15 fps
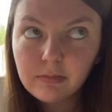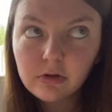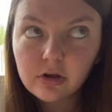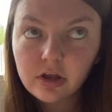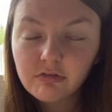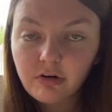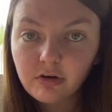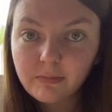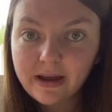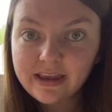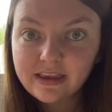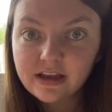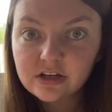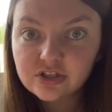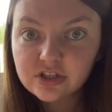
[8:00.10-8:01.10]
looking around my
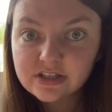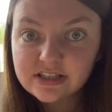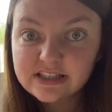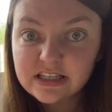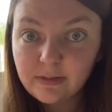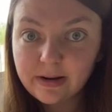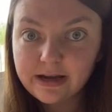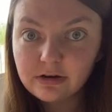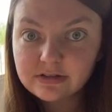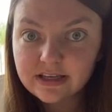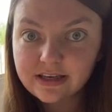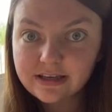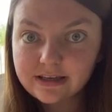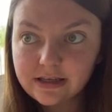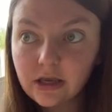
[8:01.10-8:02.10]
kitchen to see what else I
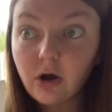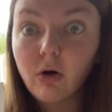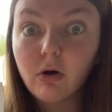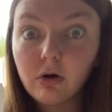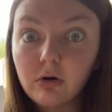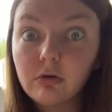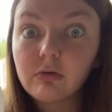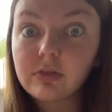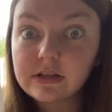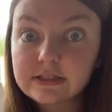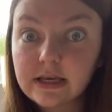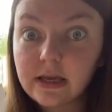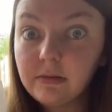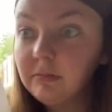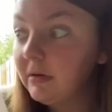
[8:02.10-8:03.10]
could eat all the
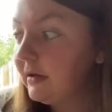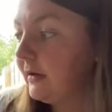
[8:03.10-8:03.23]
time.